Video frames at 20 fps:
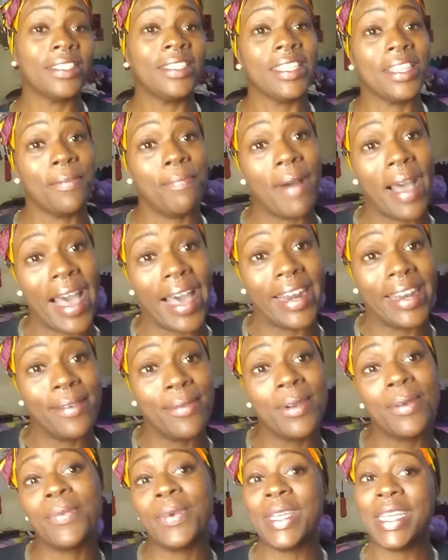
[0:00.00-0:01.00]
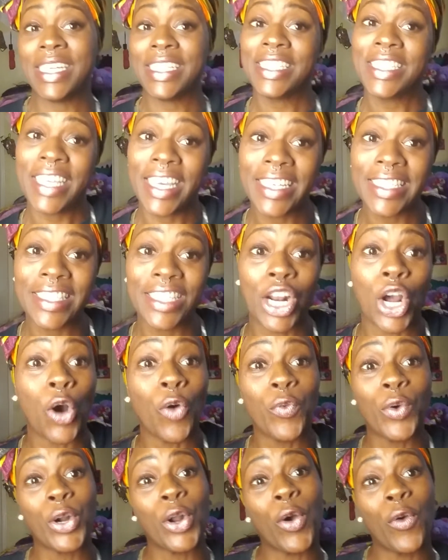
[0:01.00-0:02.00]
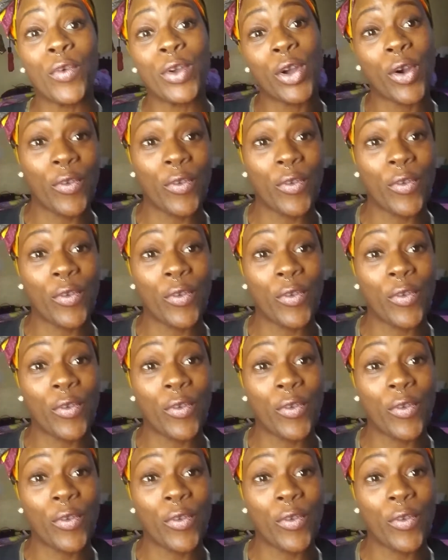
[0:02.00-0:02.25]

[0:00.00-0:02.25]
to the body when we ingest it over and over and